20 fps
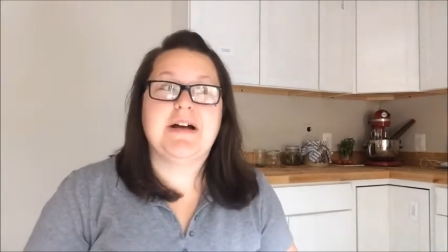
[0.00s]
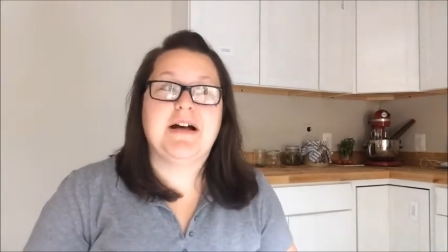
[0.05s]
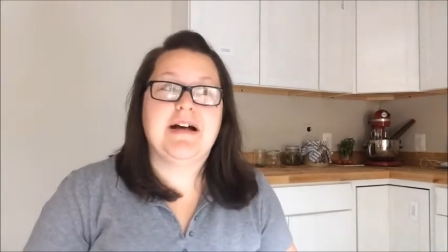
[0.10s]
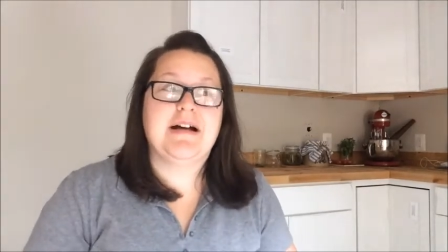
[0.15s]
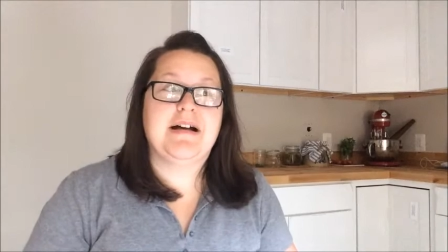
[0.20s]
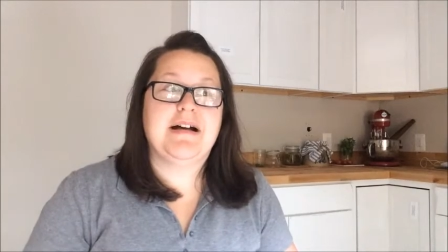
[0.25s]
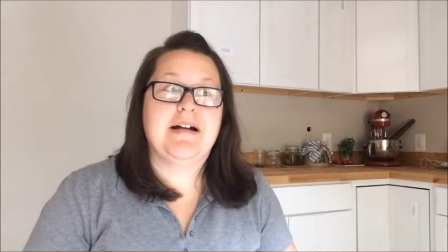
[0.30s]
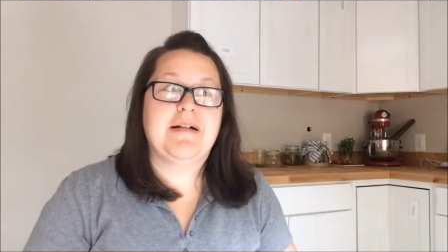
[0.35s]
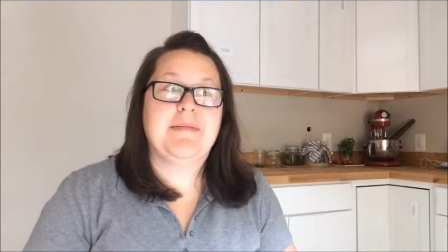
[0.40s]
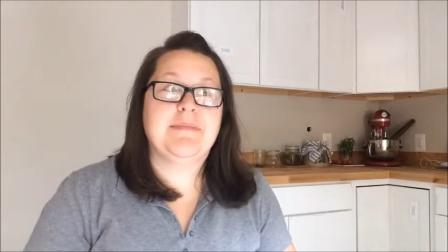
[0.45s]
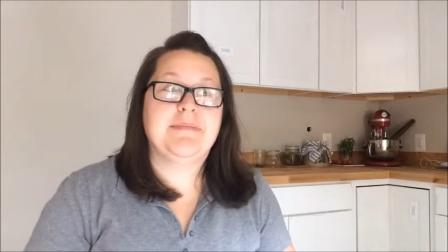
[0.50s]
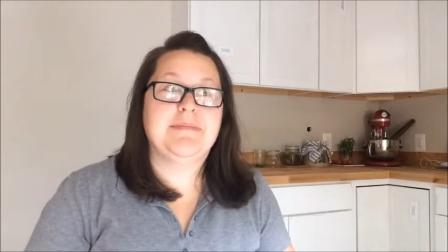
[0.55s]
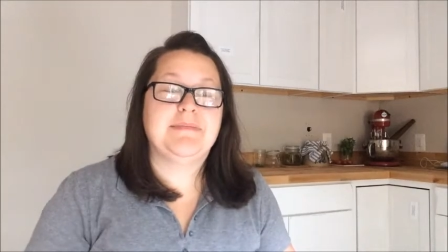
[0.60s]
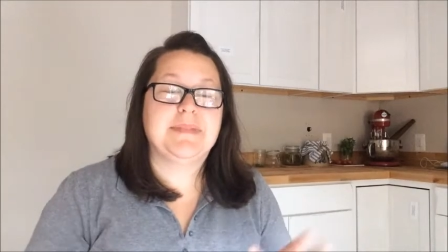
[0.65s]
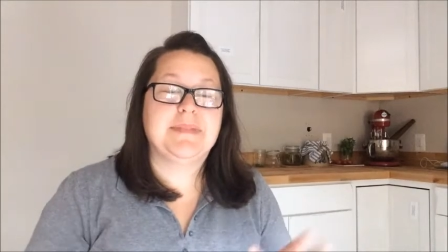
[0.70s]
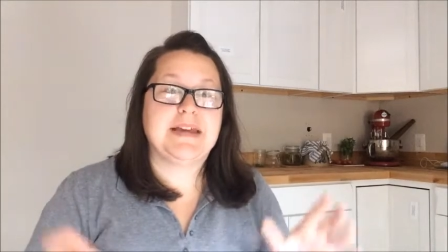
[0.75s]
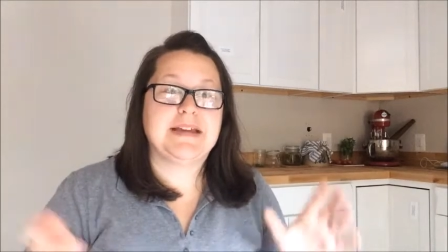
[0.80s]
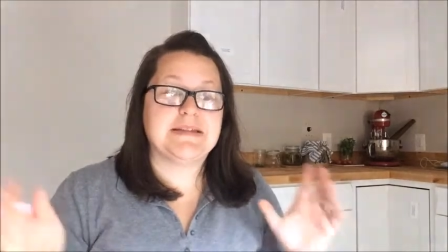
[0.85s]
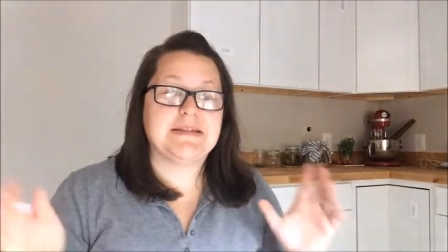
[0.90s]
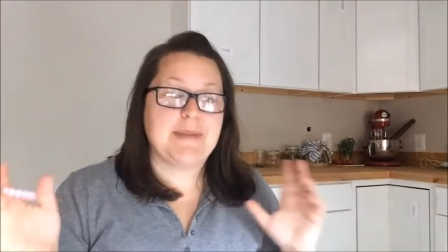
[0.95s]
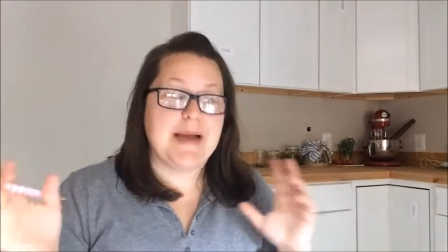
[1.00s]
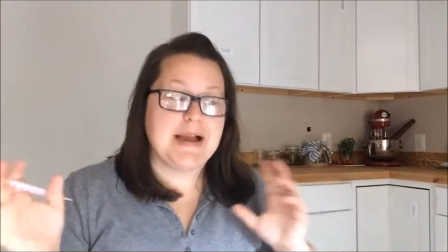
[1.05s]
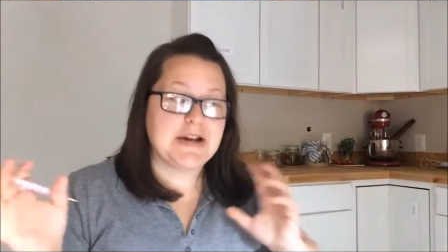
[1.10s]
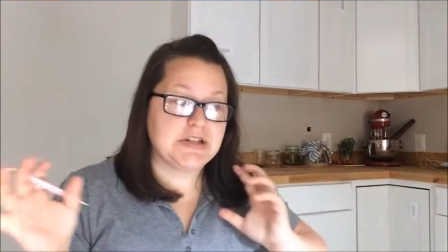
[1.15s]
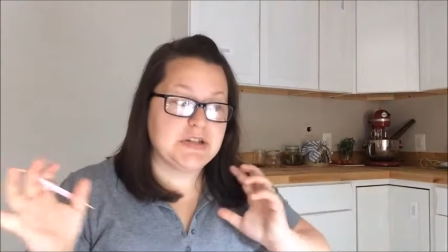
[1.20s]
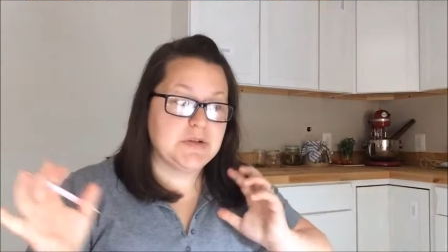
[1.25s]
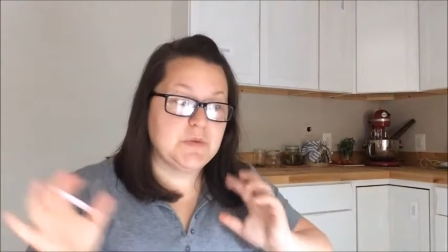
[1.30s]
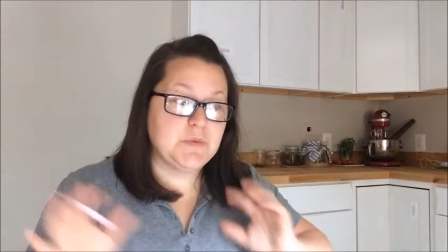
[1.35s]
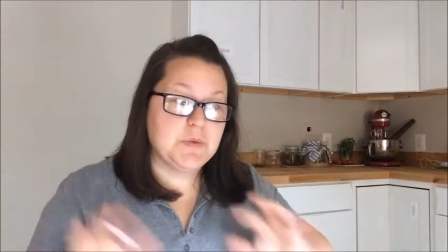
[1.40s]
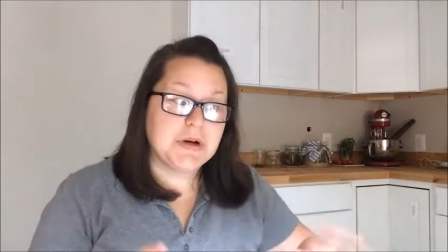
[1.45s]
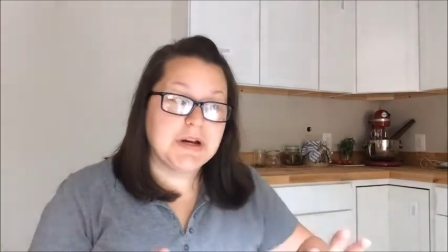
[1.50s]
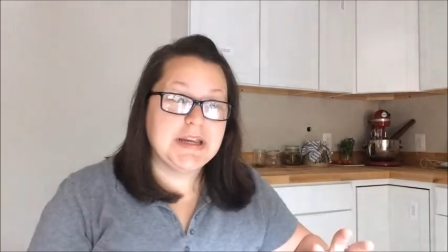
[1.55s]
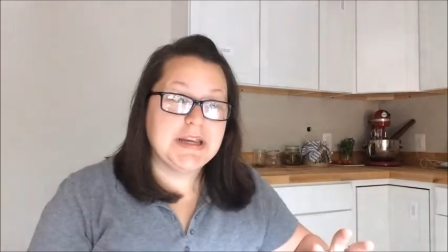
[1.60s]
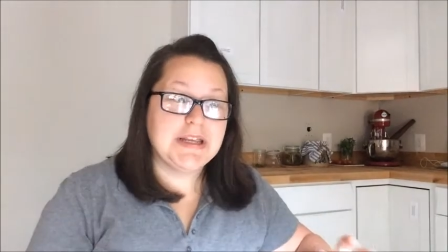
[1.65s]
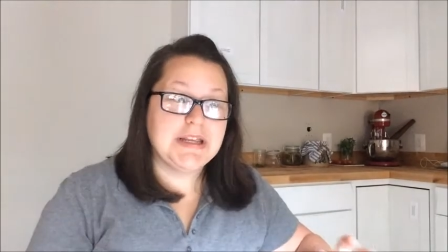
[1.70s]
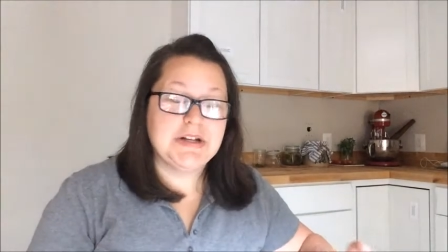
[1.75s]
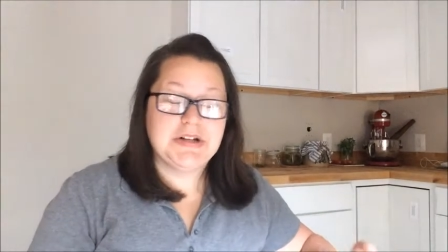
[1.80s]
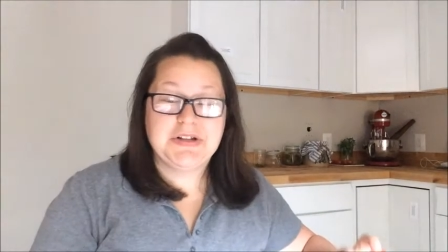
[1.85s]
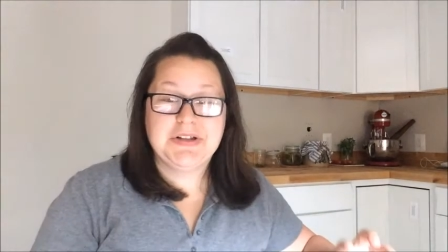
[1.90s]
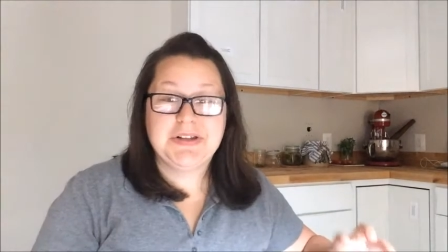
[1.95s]
um, because I'm actually
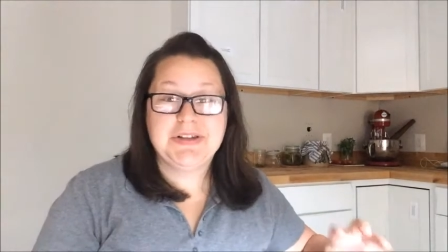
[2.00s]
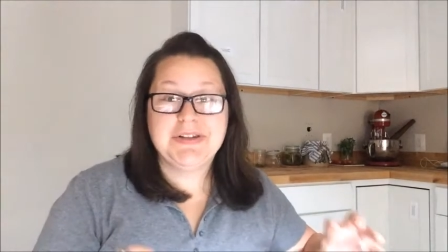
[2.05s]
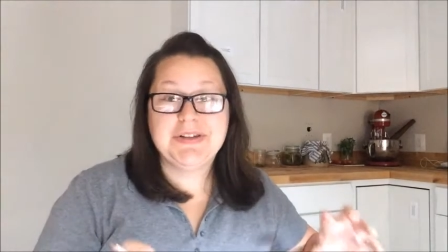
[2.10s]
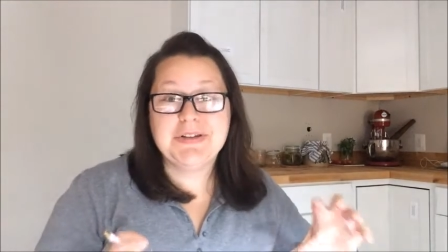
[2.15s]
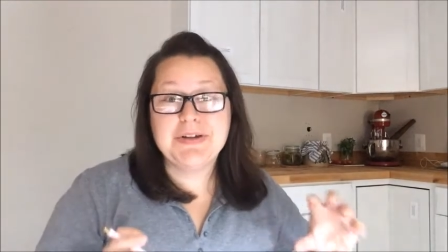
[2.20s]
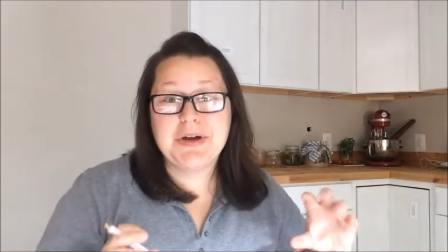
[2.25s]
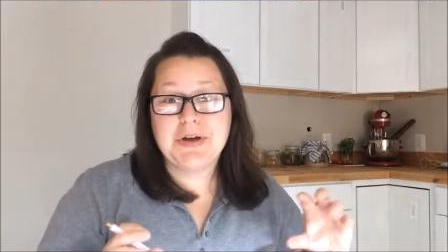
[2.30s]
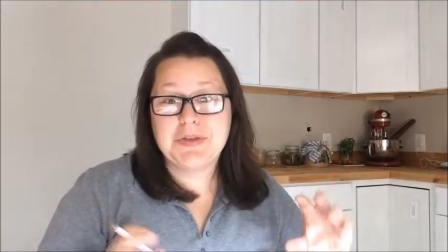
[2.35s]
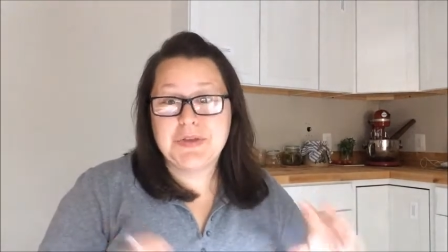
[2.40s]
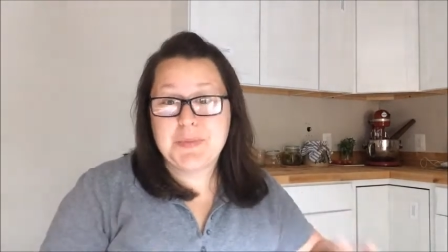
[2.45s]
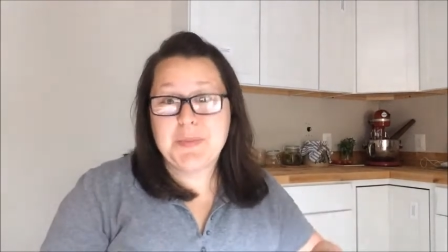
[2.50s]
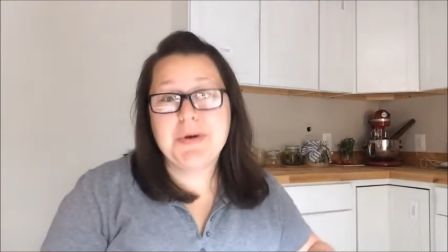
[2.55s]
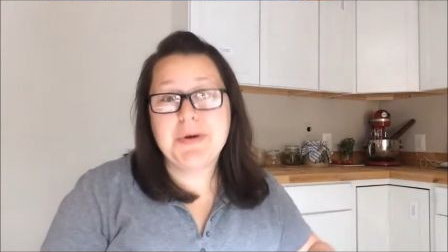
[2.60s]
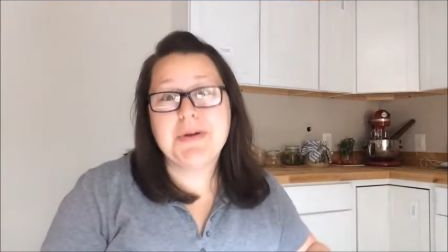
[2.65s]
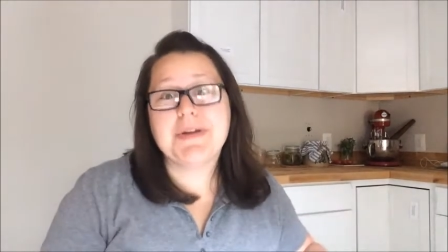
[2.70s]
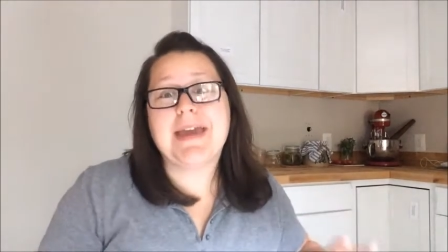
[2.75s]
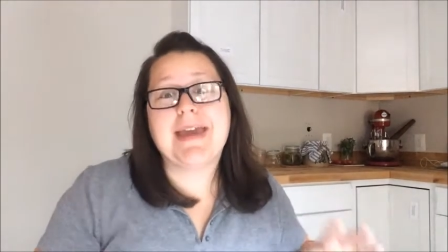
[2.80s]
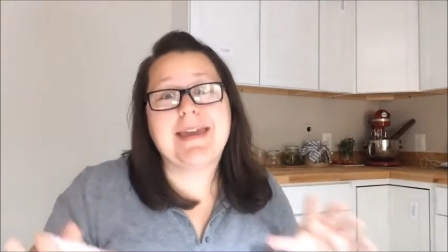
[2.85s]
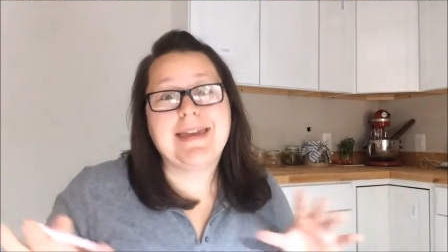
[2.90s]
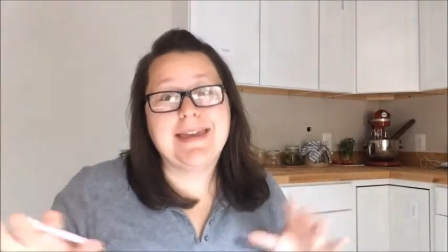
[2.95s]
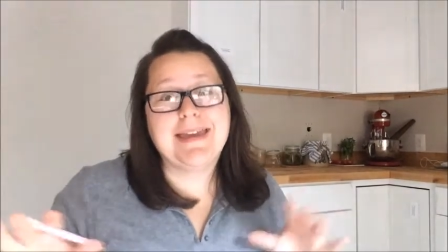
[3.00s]
working on on the book